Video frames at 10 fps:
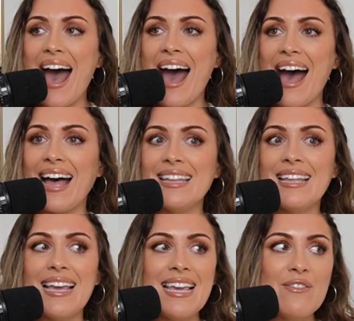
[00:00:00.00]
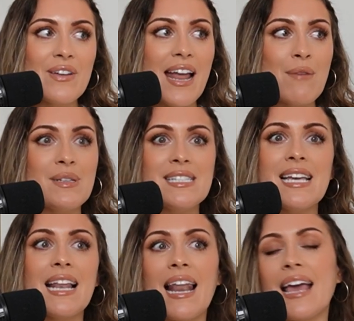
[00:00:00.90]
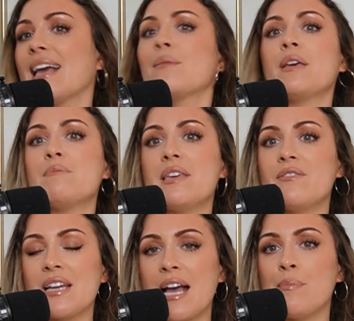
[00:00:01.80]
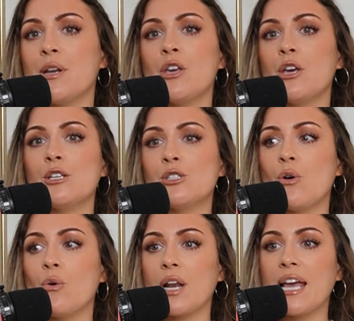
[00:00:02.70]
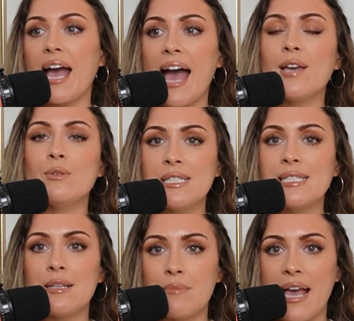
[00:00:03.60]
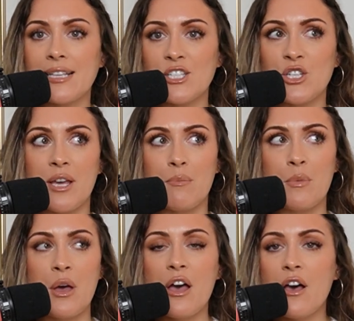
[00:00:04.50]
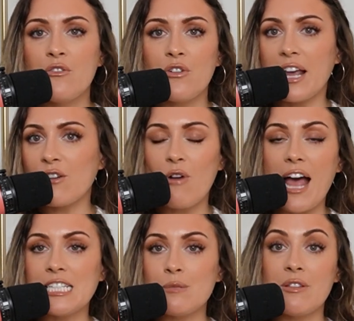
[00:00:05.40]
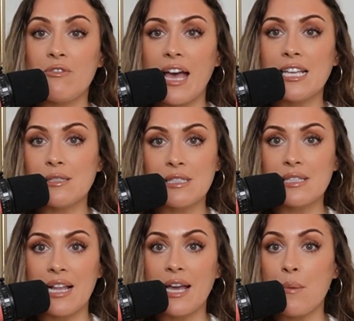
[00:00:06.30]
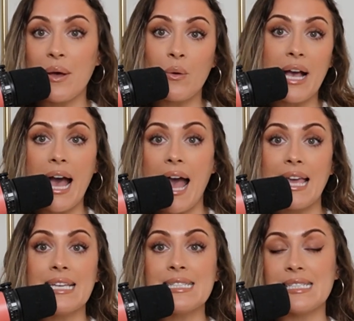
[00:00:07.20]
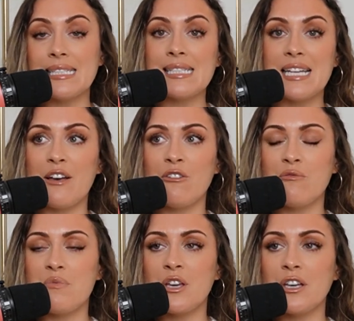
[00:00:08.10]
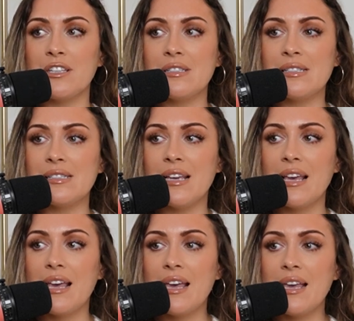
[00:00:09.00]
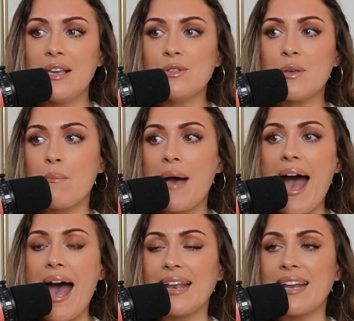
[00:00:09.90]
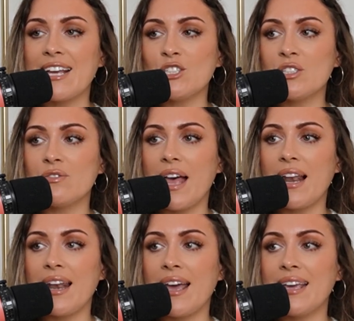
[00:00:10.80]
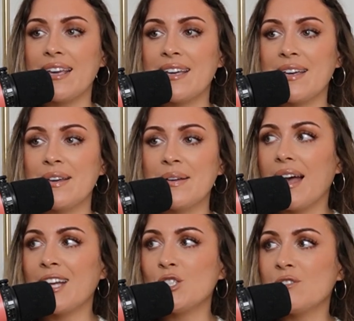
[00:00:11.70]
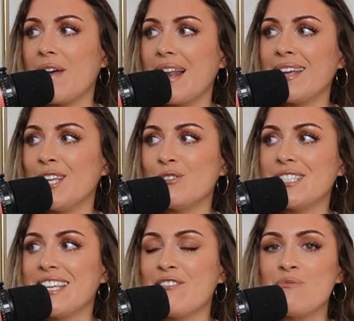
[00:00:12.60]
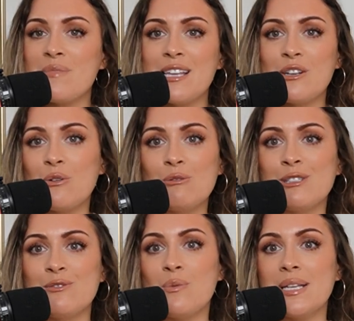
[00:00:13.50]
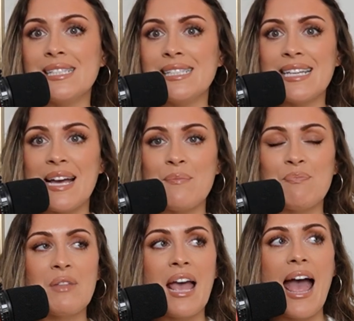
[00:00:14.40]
And even up until like maybe even a couple of years ago, like I would still message him for like random advice, like about guys and stuff, because he's a man. And I just felt like he used to give me loads of wisdom.